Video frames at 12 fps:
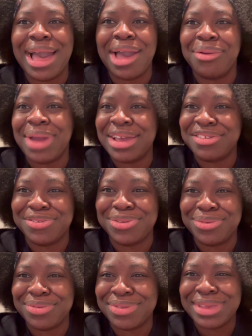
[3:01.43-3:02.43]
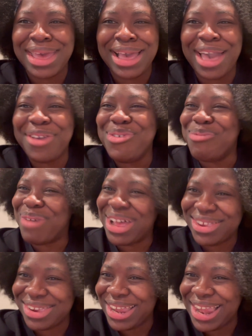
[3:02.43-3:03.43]
Arise News. Can you
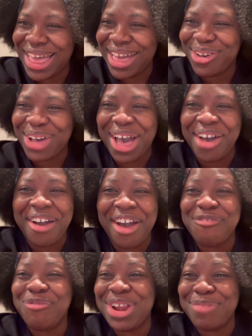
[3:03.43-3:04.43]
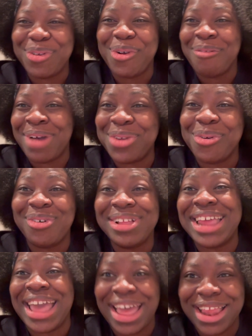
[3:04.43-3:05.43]
imagine? Like, I've really become an old
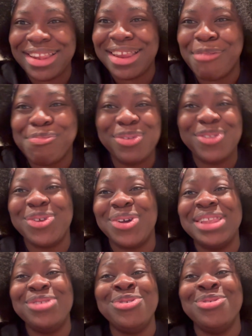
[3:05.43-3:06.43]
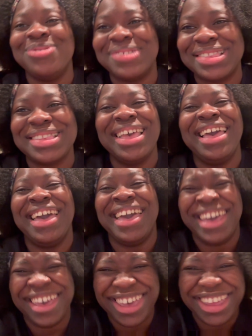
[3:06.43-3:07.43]
head that puts on news
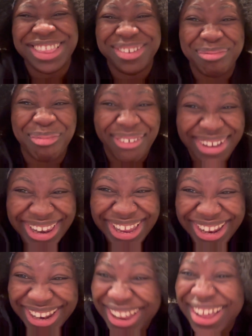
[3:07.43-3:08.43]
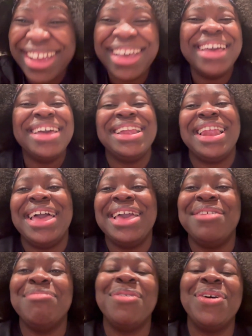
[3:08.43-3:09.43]
in the morning. Like,
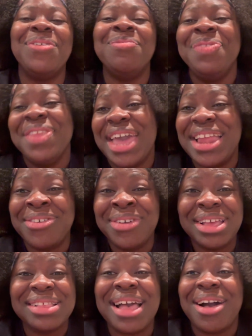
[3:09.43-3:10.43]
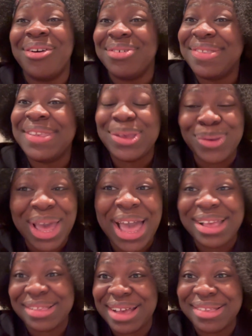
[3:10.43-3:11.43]
well, anyways, I'll see you
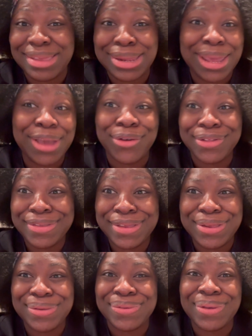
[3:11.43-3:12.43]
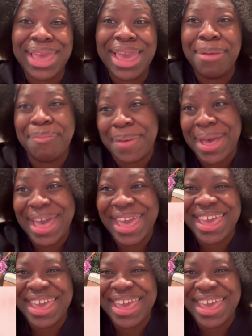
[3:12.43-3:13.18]
guys as the day continues. Okay, bye.